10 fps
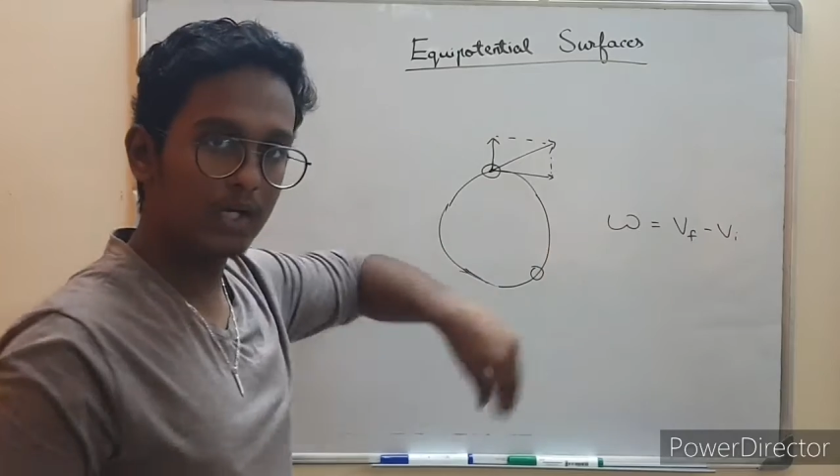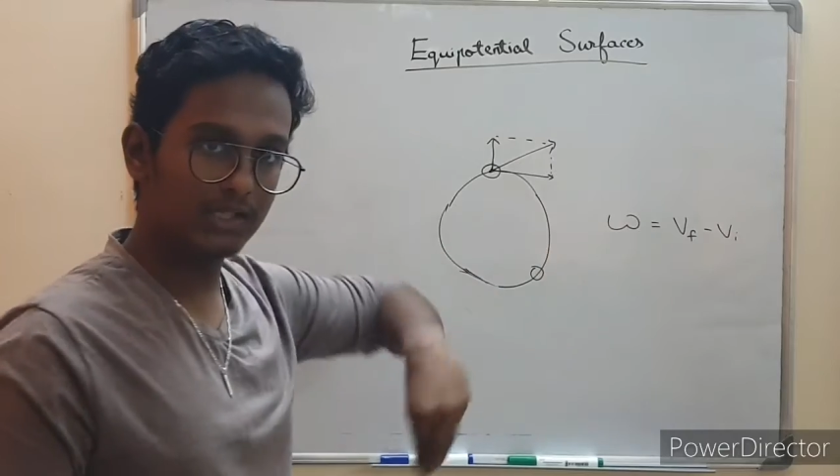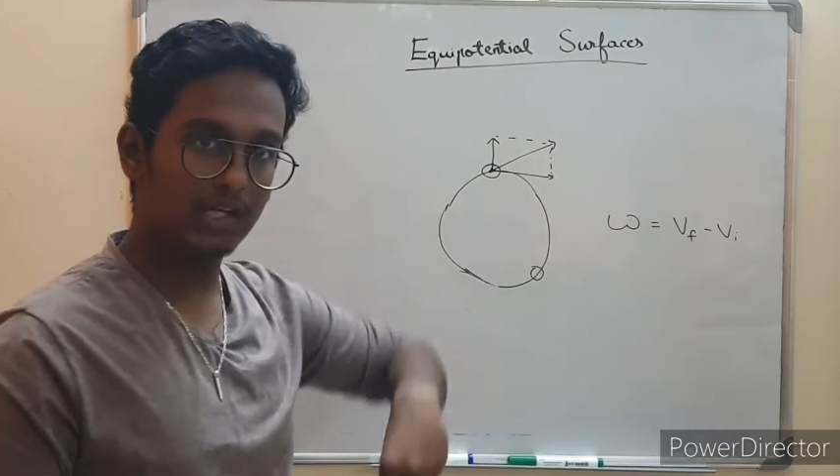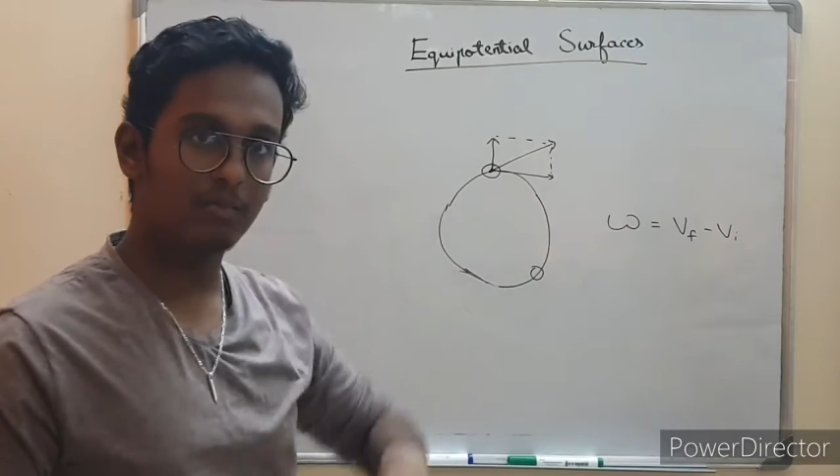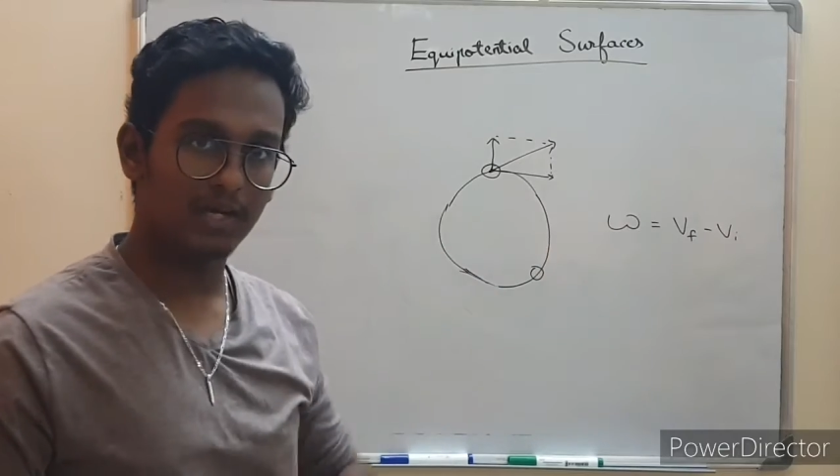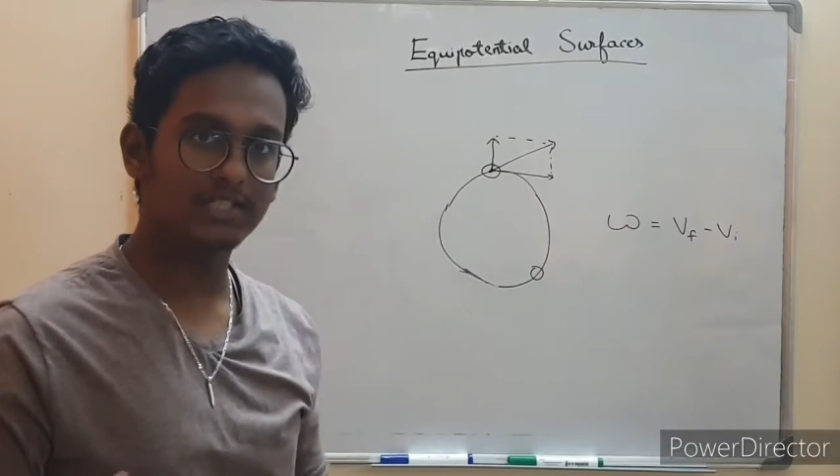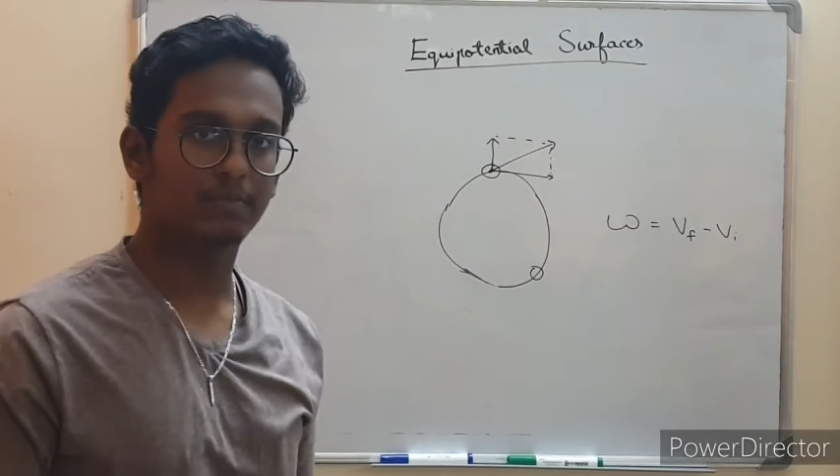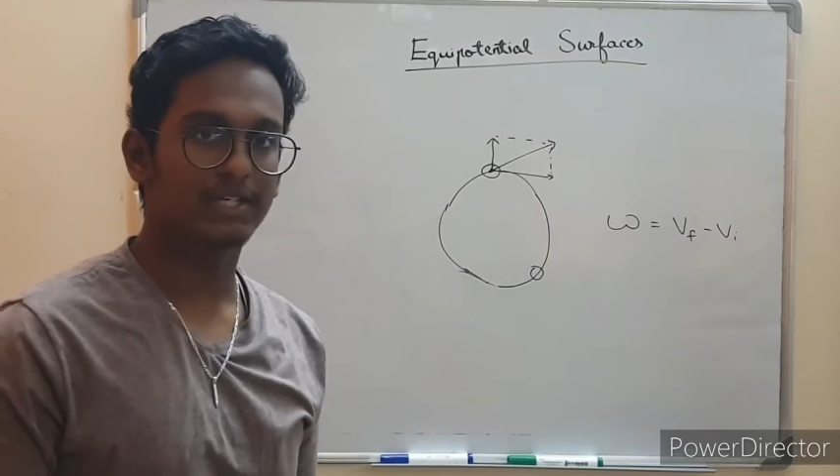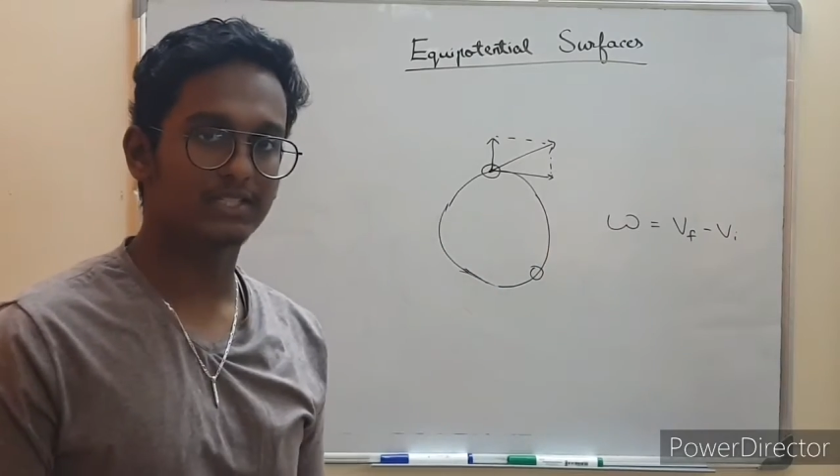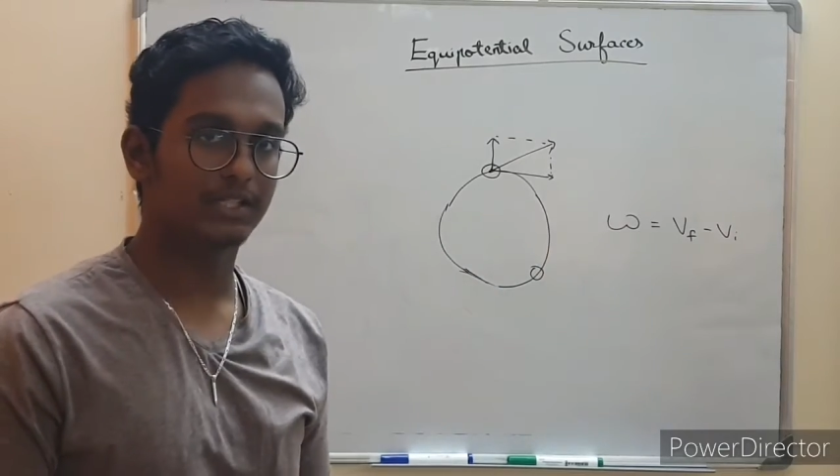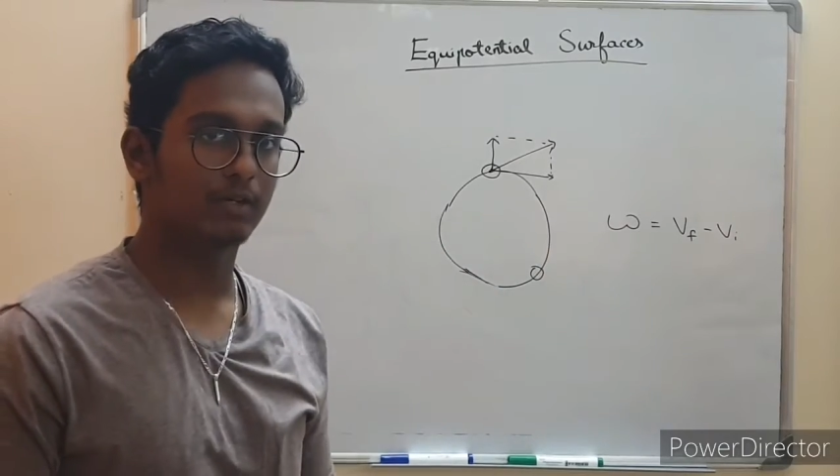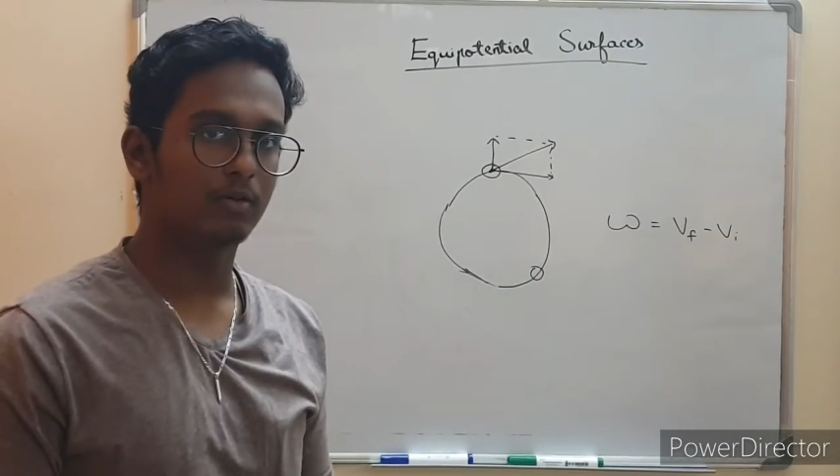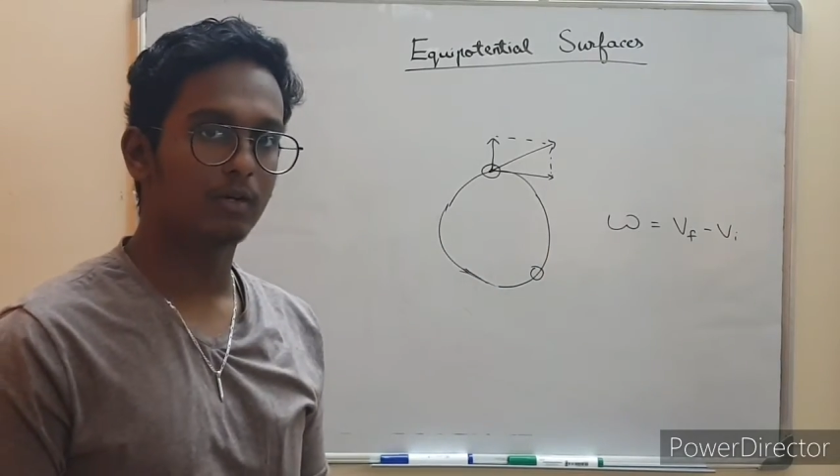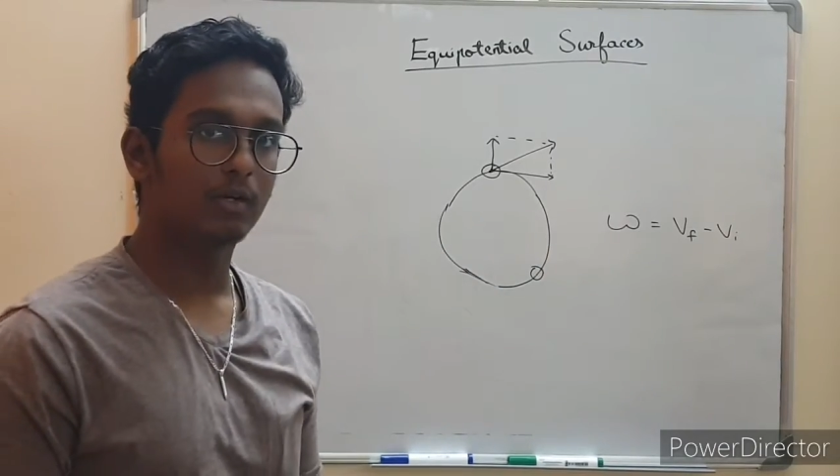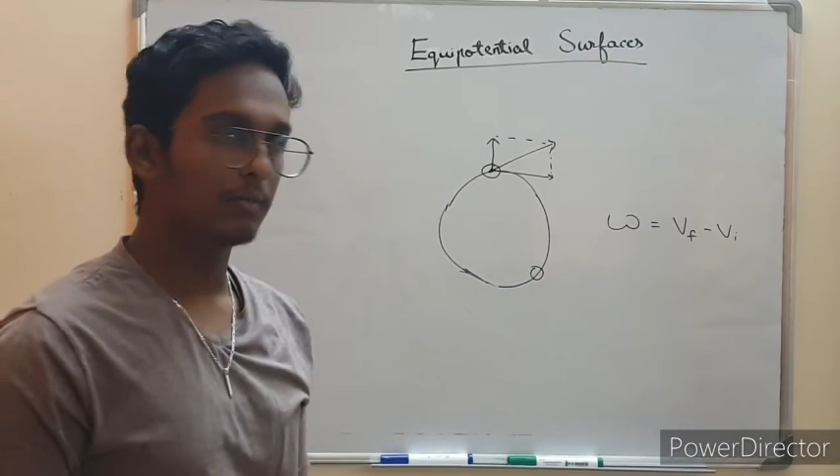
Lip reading: work done must be 0